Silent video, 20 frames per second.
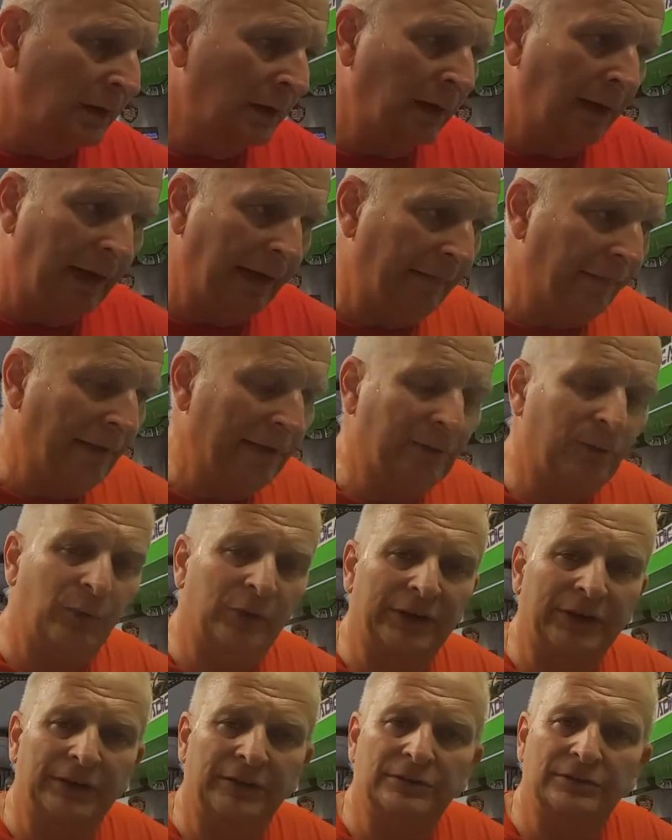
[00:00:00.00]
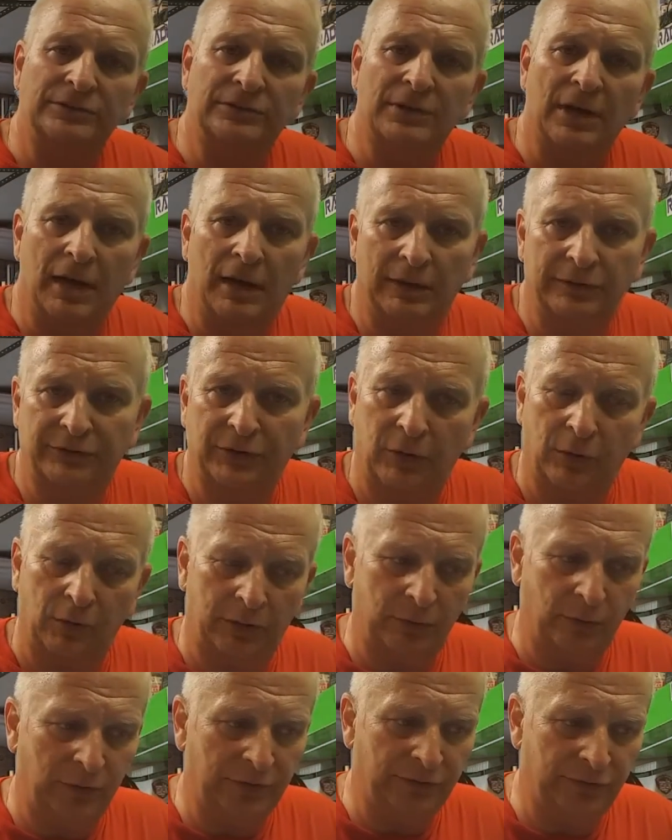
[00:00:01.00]
think we totally
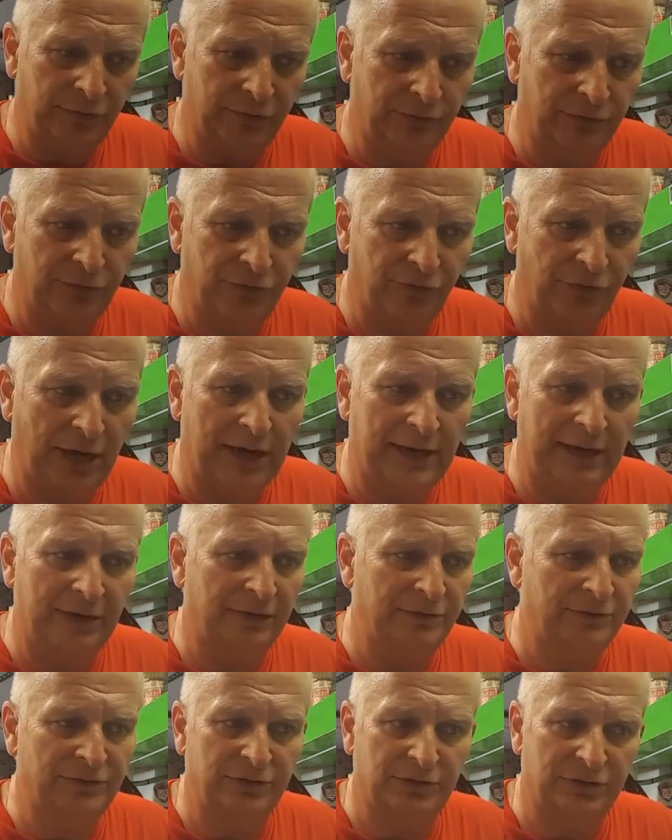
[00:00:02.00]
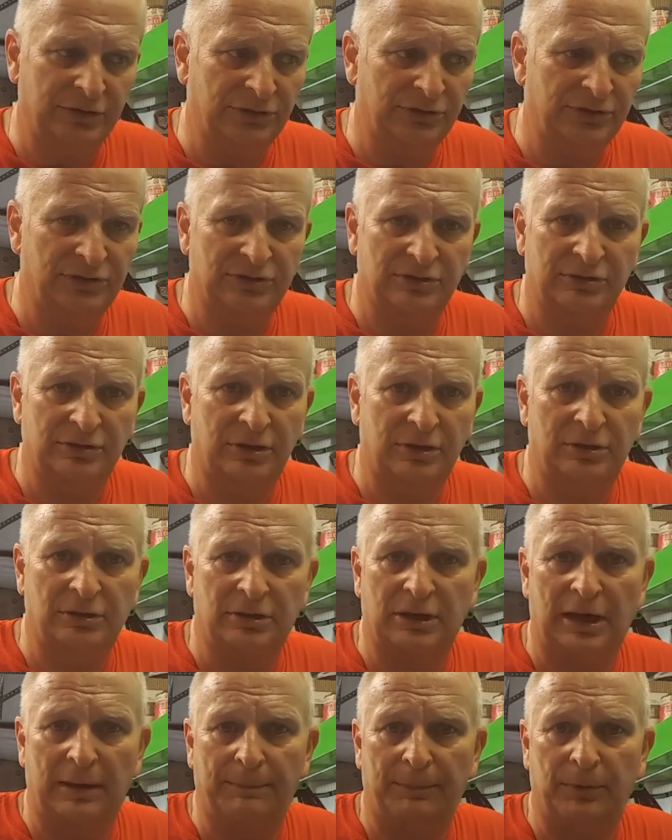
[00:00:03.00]
went through the dryer. It took us a
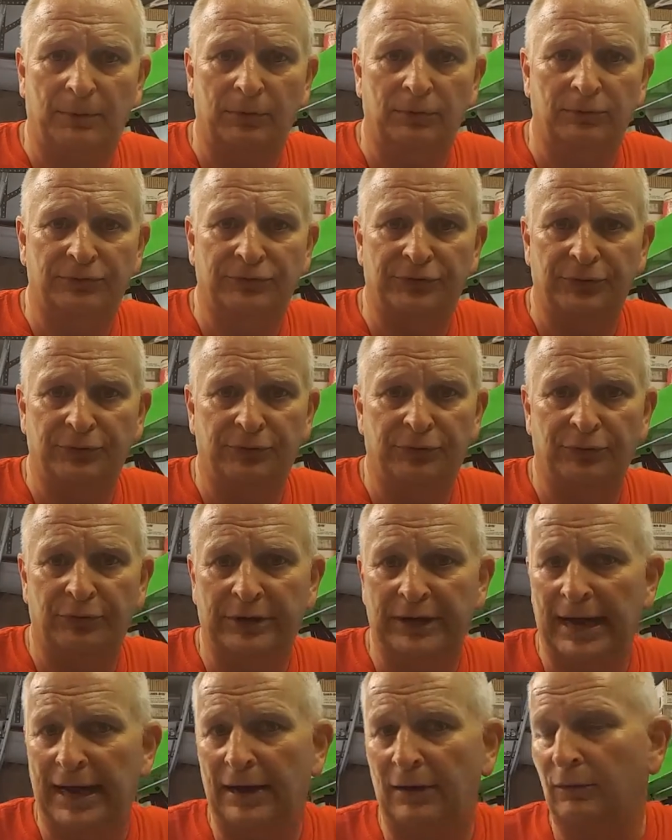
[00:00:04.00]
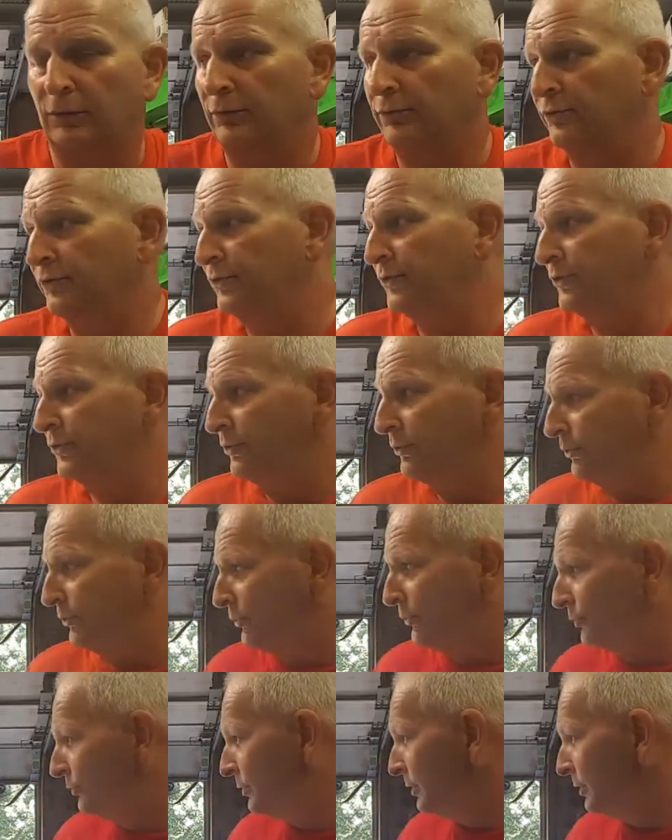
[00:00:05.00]
couple, 2-3 hours to